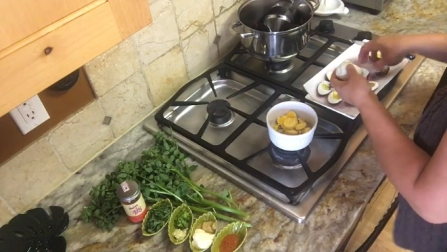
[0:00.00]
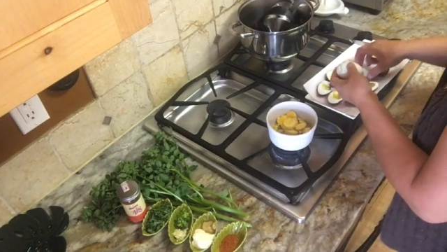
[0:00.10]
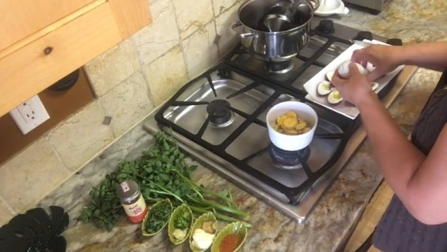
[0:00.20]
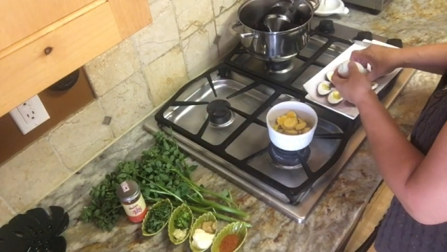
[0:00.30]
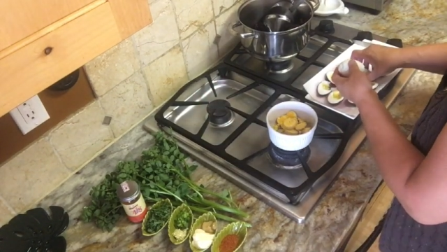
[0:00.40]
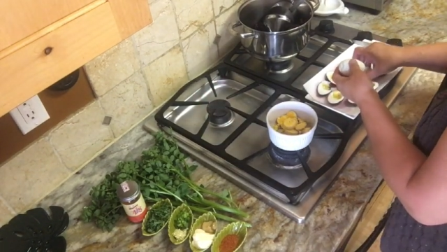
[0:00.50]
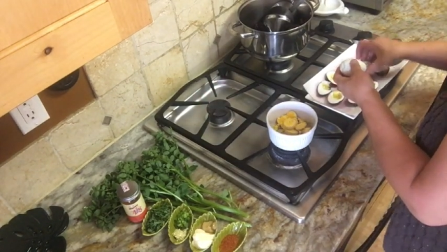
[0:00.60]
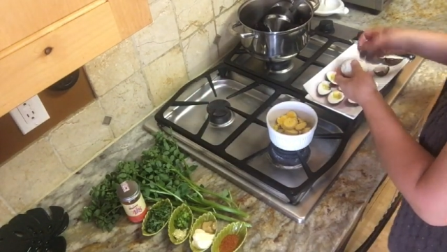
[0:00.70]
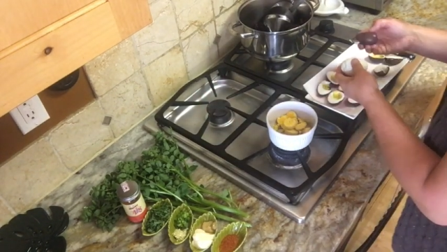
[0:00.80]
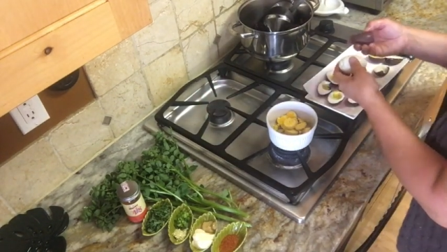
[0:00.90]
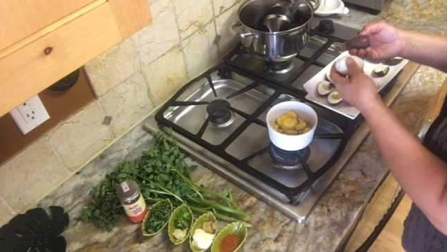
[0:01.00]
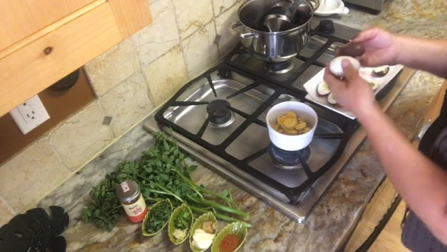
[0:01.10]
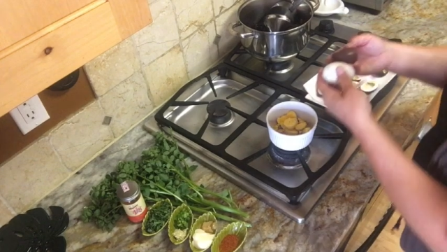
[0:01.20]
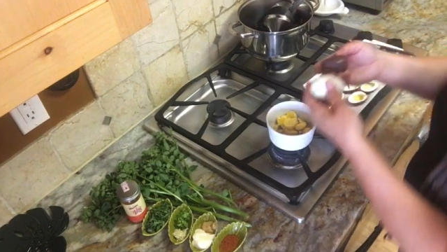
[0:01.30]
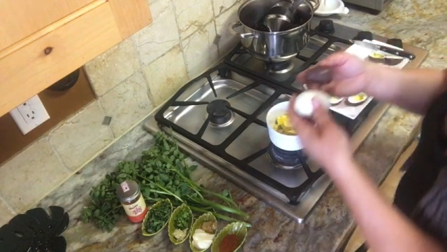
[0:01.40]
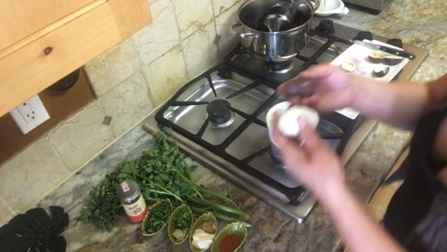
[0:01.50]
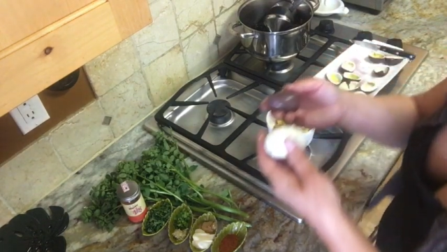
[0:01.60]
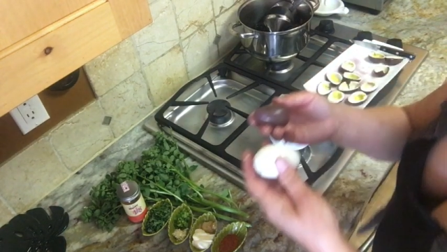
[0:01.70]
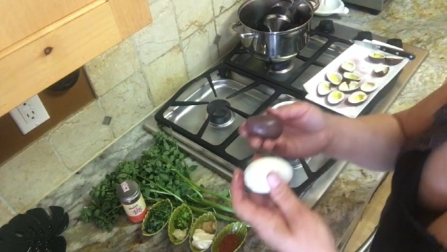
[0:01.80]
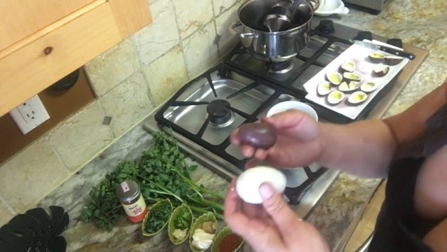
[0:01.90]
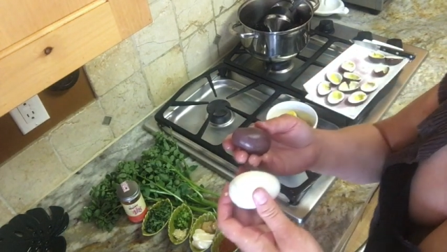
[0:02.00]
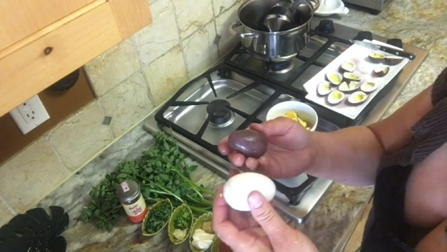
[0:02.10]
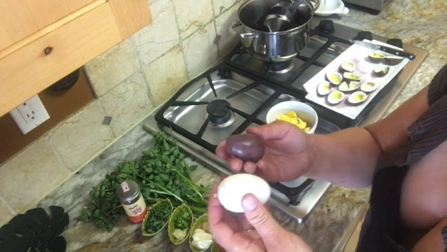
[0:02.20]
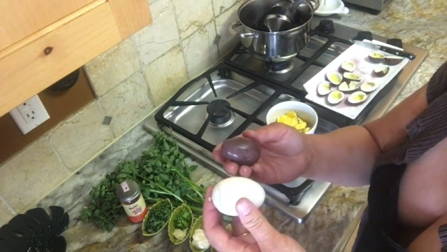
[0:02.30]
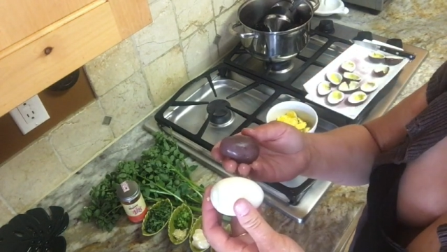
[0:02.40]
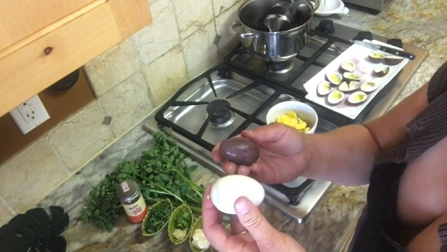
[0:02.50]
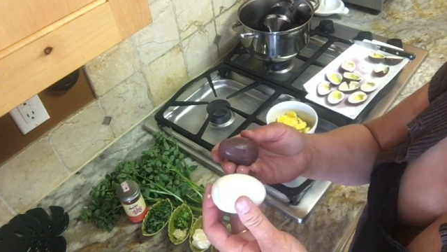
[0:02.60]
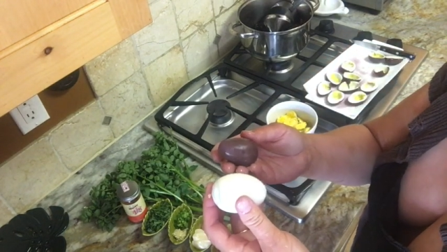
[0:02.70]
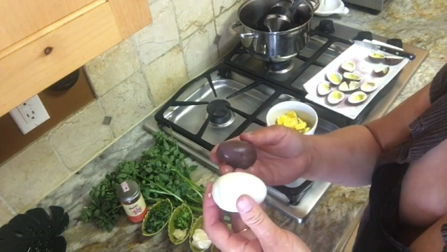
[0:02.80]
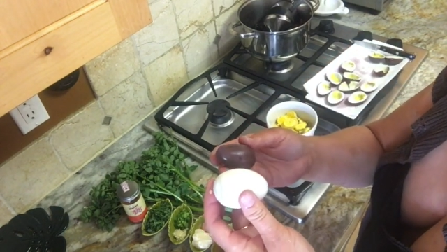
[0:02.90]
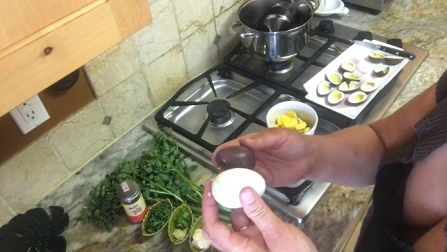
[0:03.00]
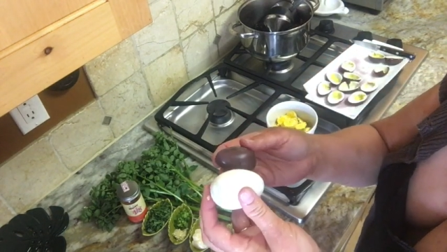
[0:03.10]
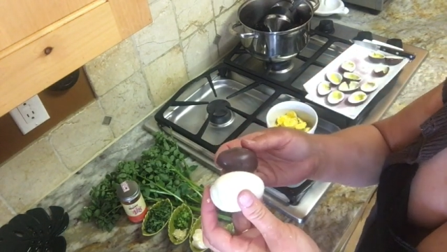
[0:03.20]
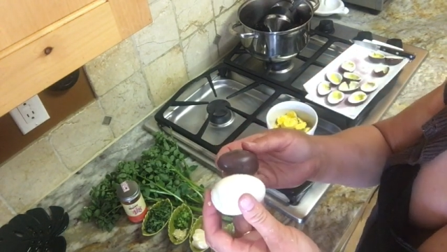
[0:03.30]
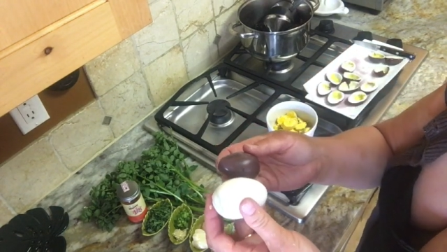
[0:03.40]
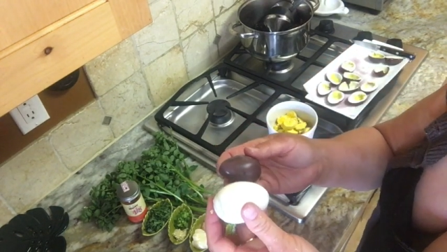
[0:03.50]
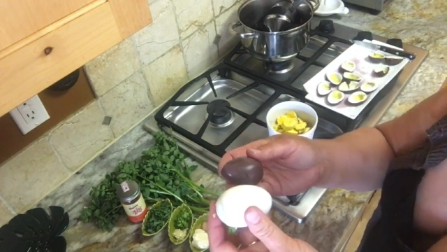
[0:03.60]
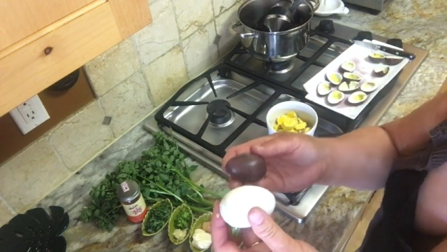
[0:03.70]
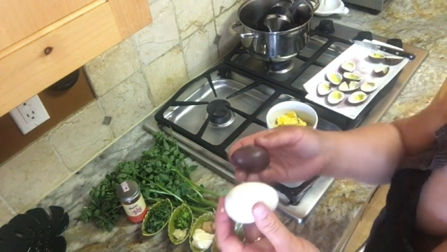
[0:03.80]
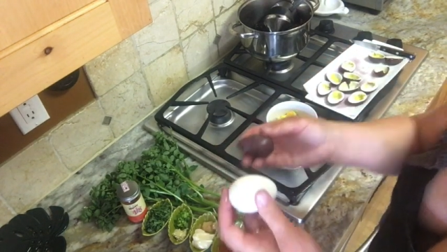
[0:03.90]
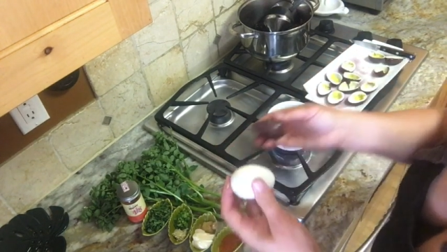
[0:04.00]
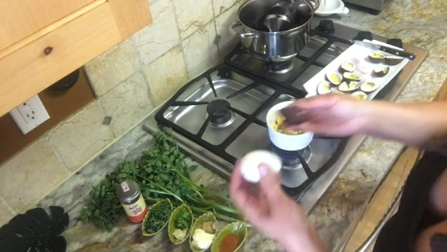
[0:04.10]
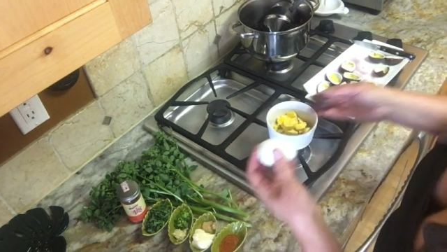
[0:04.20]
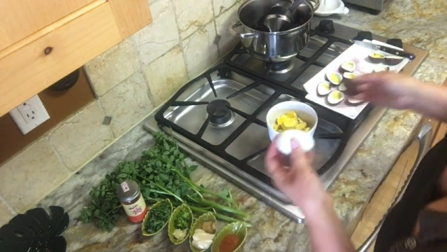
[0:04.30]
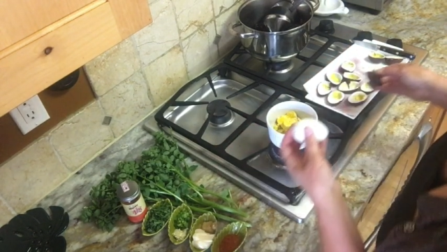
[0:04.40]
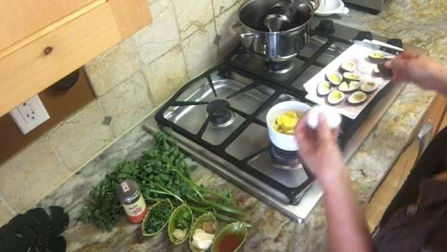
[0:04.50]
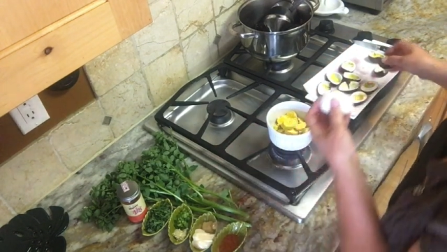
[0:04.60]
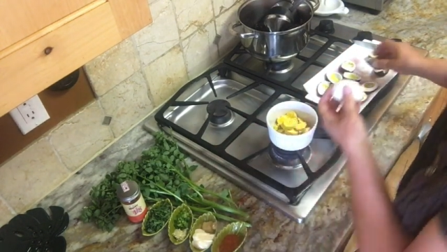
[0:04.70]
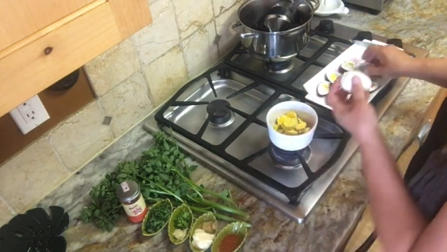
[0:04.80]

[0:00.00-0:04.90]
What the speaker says: No face is visible, so there are no lips to read.